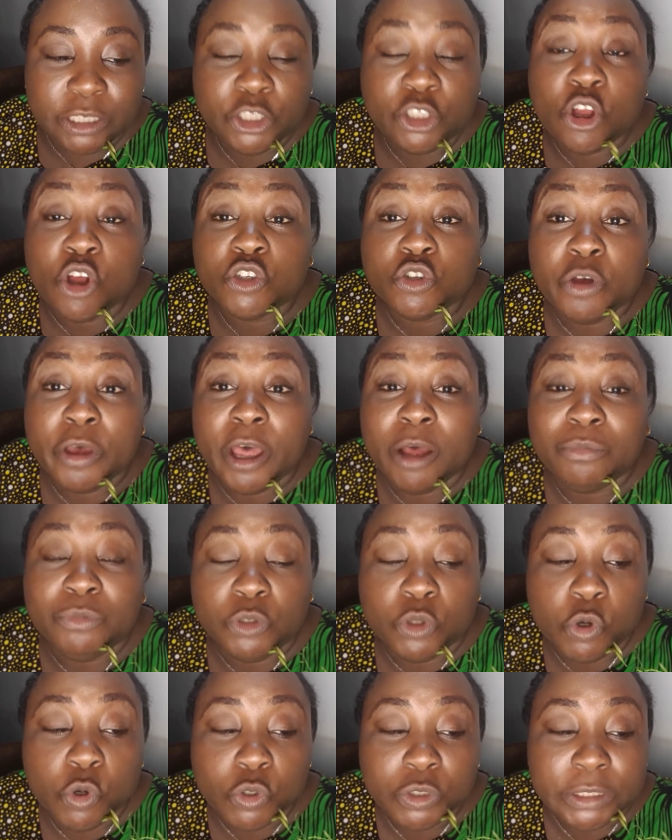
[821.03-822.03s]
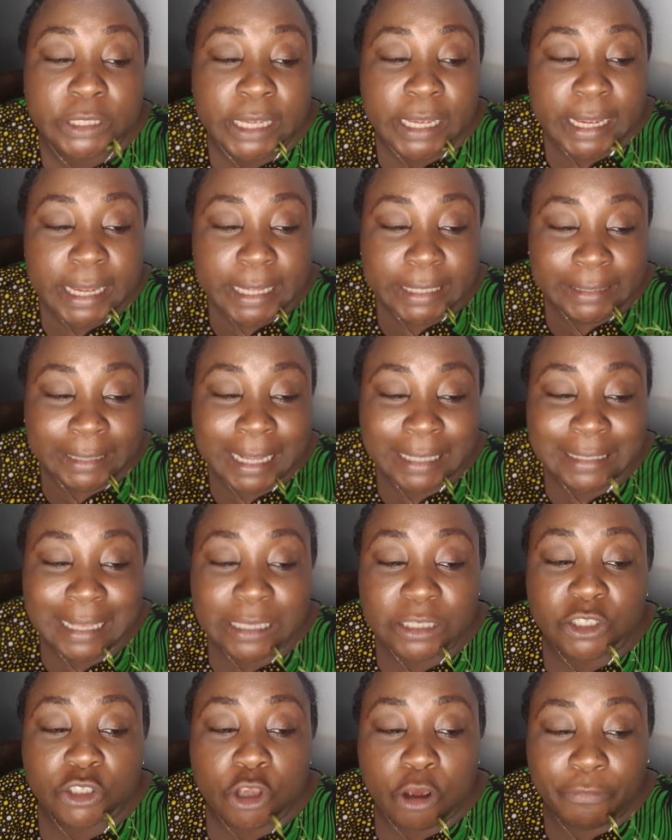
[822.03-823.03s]
It also helps those that are
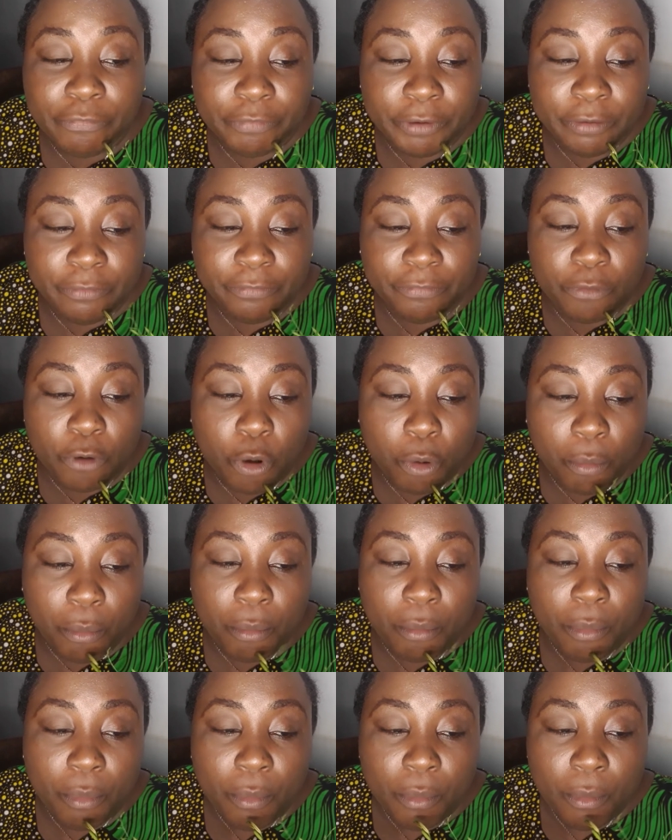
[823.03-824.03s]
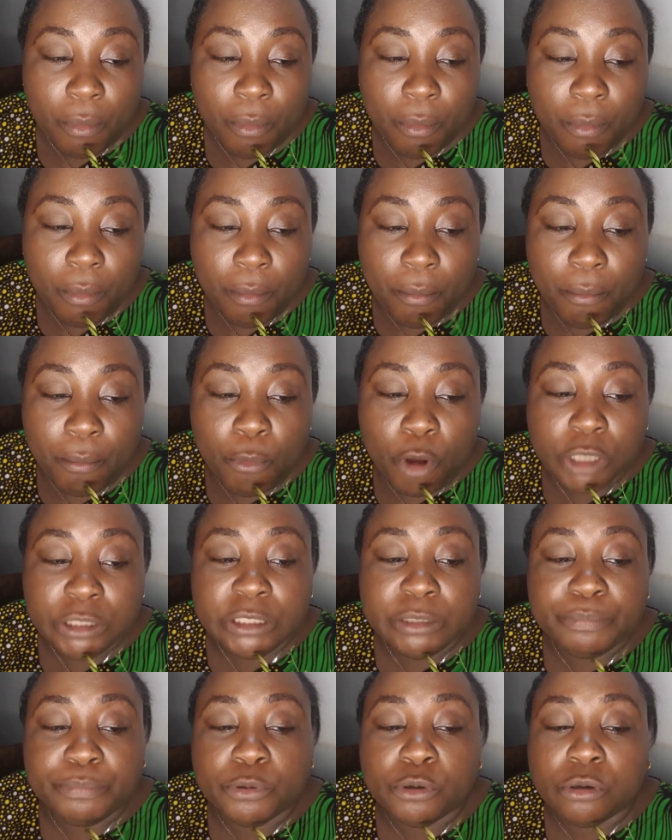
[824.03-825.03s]
suffering from
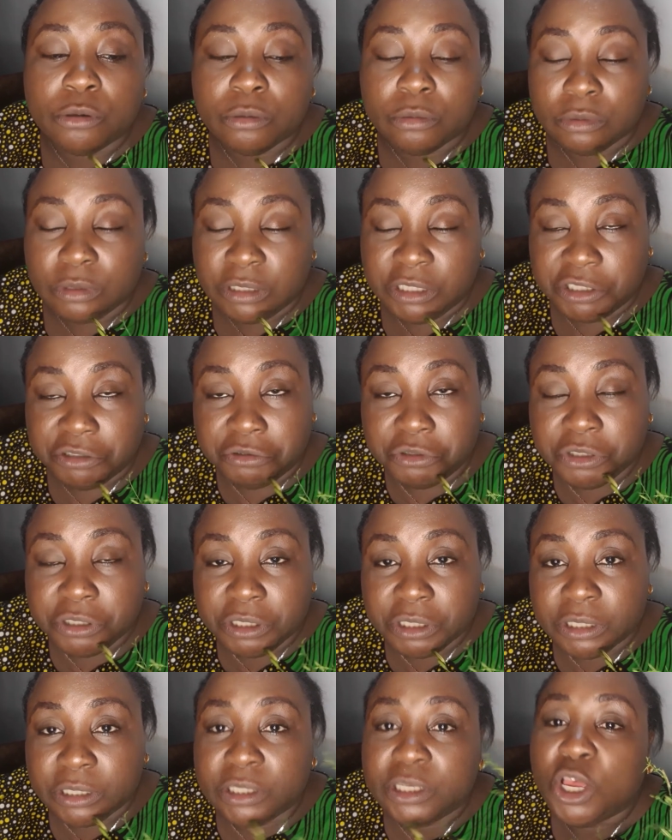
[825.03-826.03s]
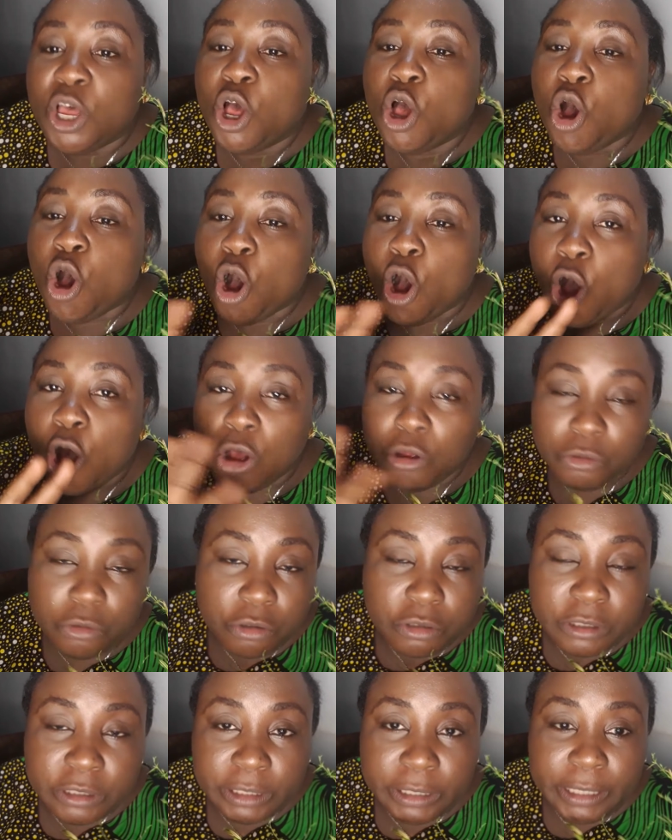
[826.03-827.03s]
multiple sclerosis. All
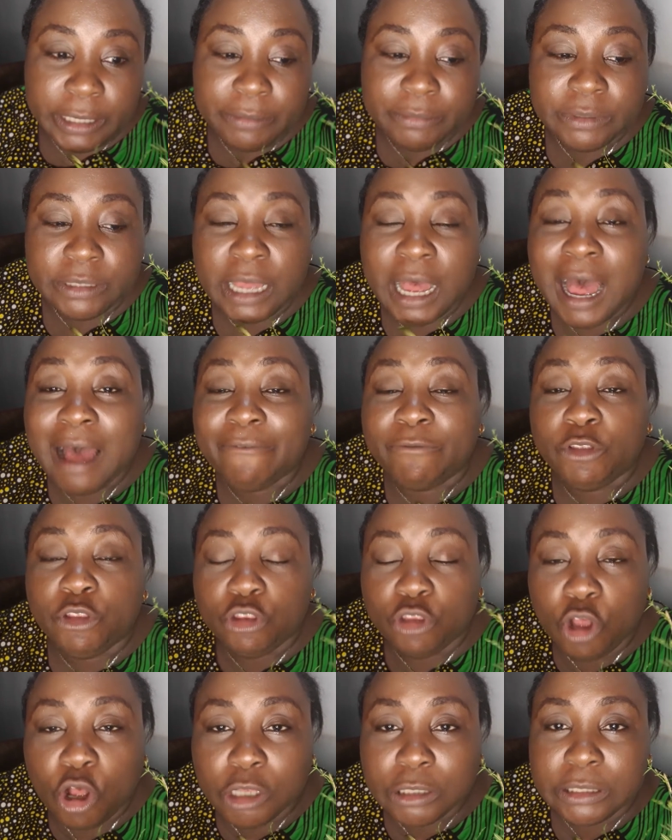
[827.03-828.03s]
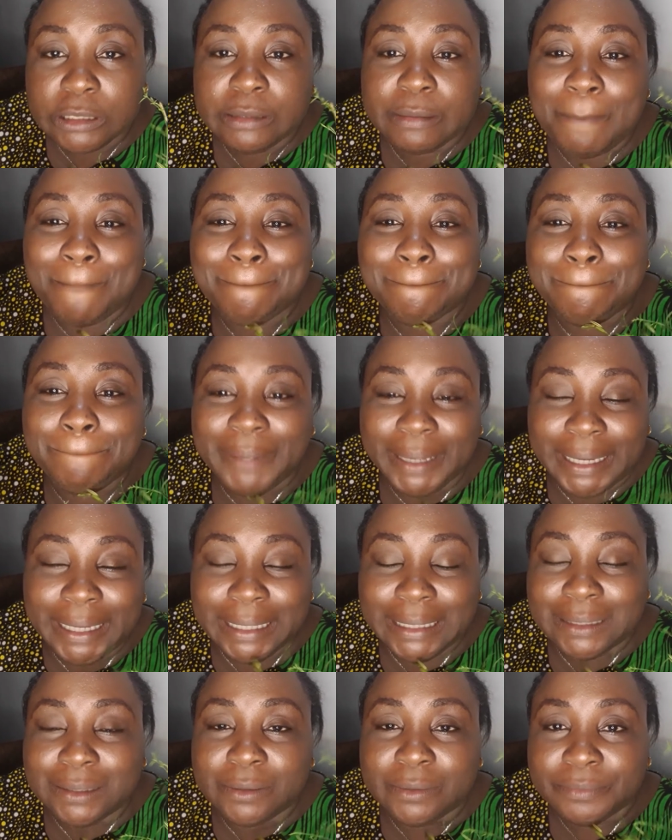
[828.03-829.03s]
those claims have not
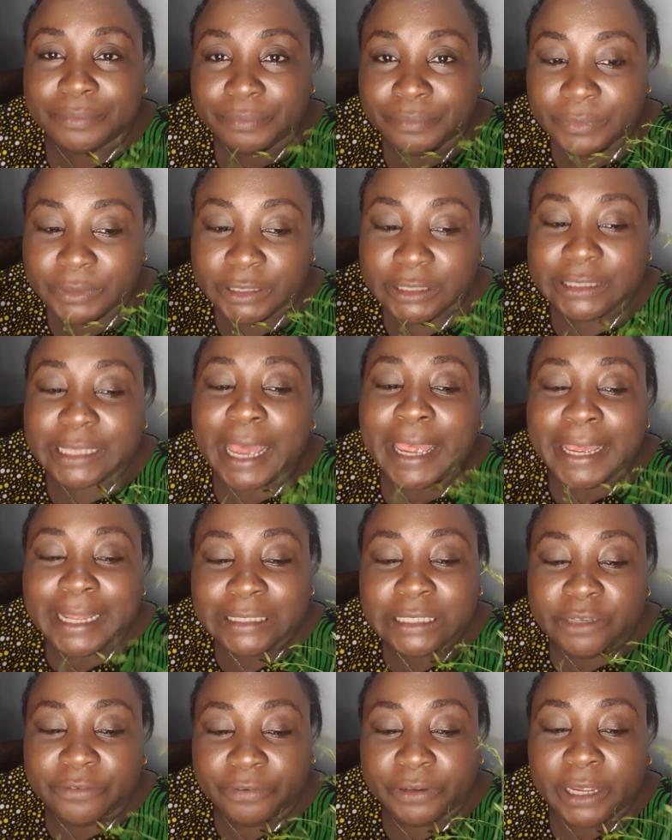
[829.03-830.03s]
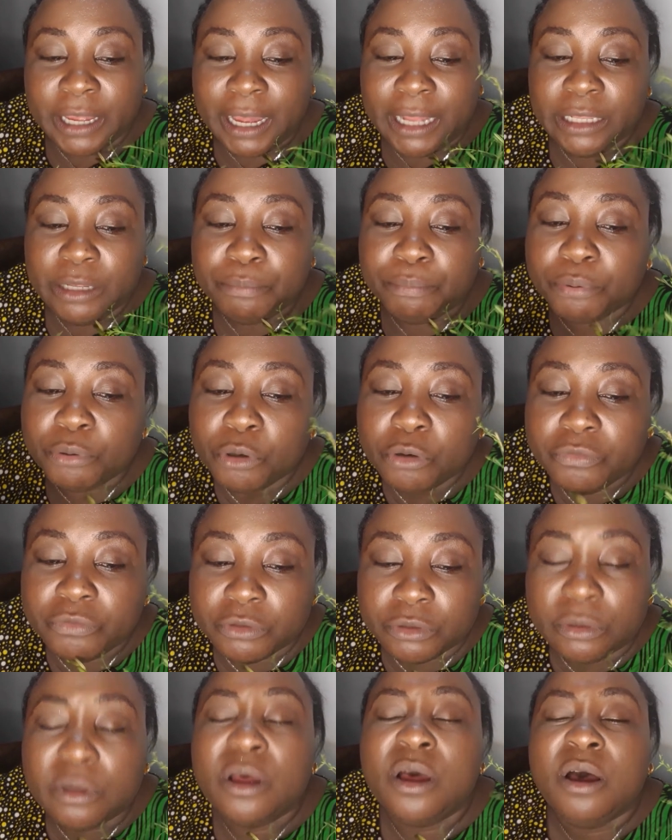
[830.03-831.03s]
been scientifically
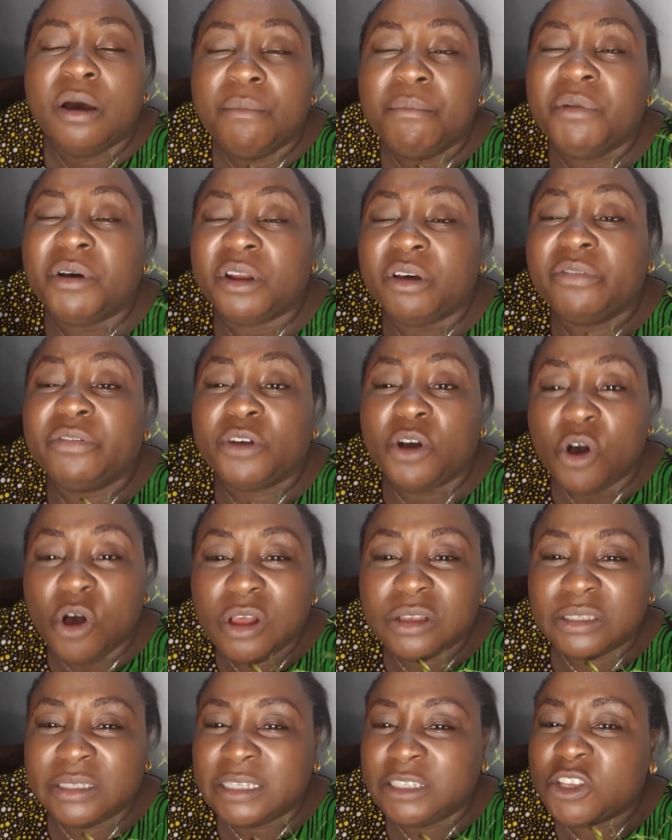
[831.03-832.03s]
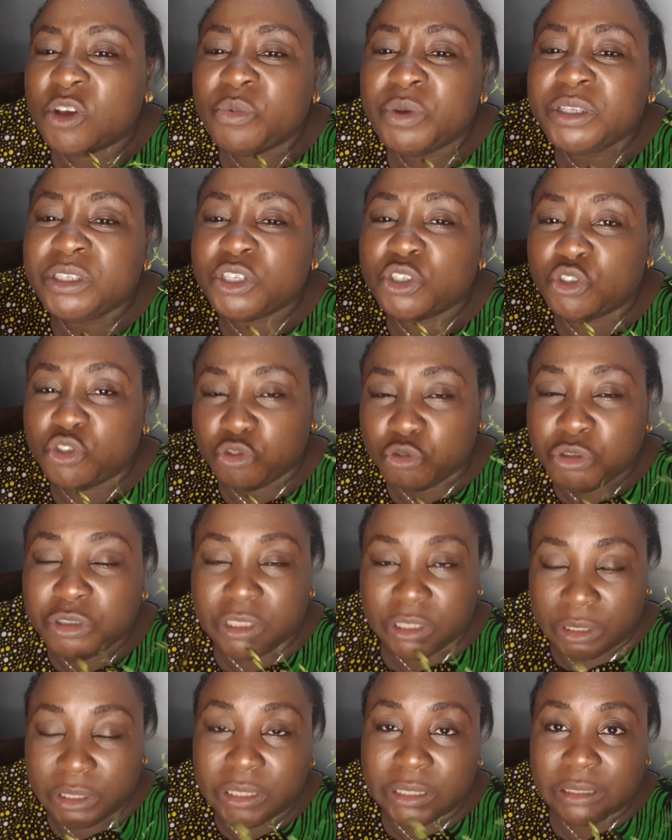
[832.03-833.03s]
proven, but of course there's always a truth
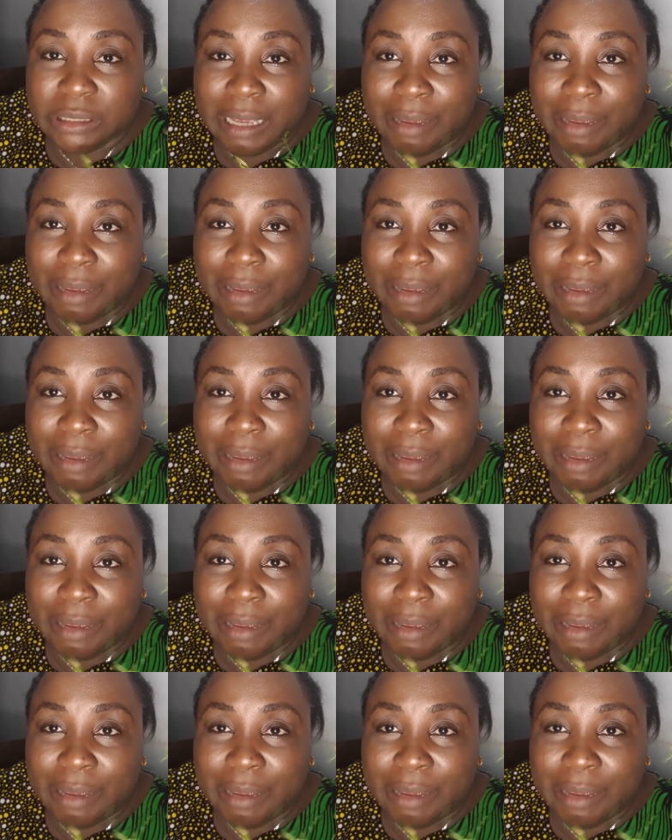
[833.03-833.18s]
in it.